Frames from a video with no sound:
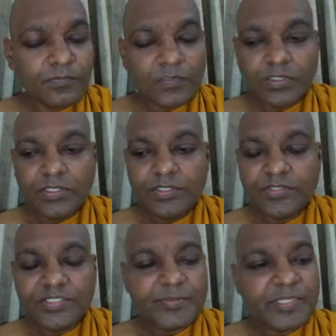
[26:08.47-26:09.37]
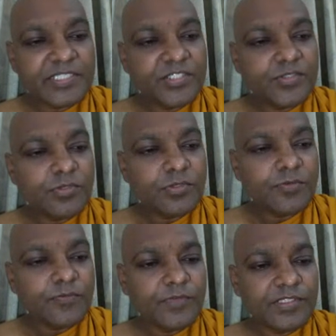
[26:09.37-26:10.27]
irrespective
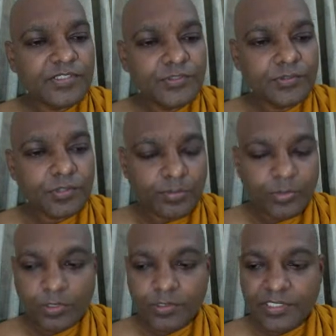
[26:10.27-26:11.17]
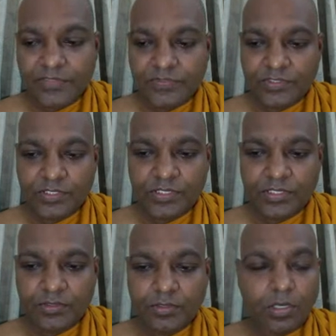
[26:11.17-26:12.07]
of whether you are born as a
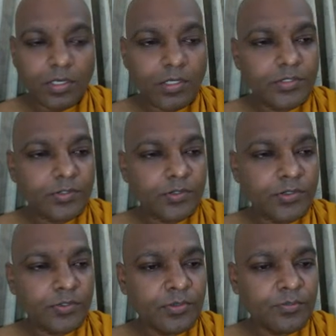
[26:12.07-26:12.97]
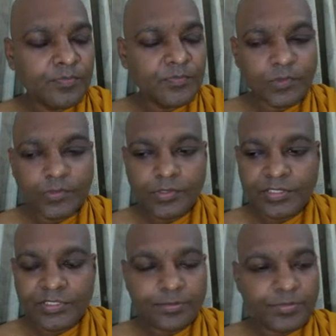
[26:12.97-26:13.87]
god, or
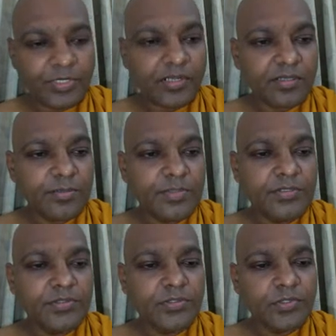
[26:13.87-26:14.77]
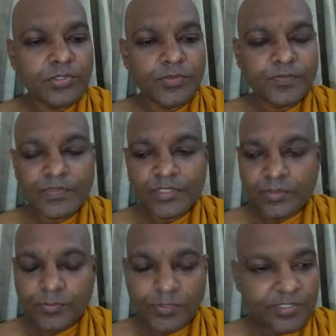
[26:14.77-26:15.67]
as a brahma, or
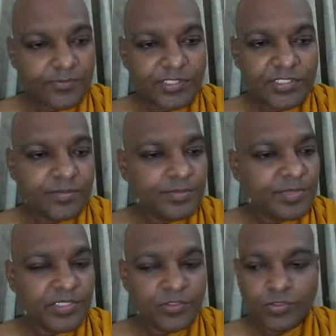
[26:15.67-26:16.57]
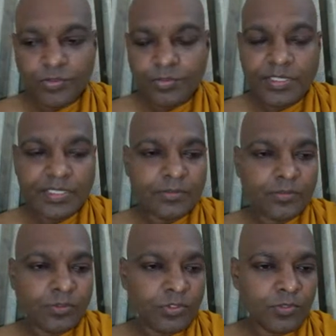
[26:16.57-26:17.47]
whatever it be, human
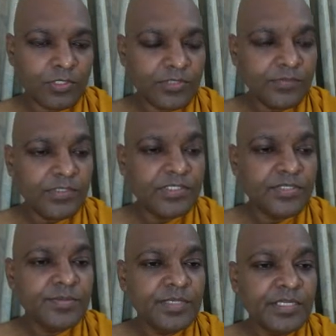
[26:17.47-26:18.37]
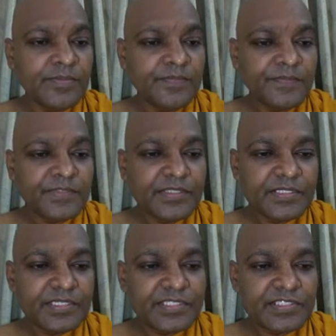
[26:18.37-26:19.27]
or whatever it be,
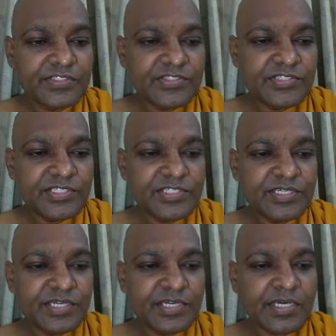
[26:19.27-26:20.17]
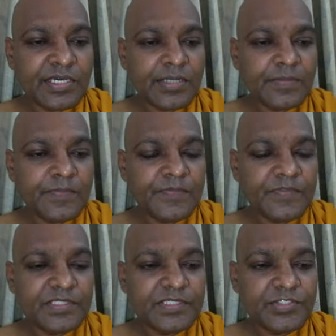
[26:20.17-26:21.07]
it is the
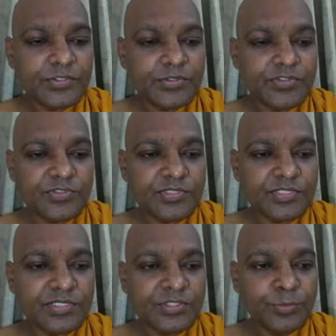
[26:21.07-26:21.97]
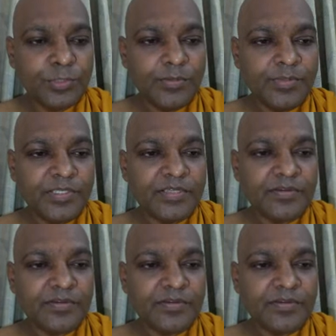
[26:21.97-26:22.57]
it shows the you will be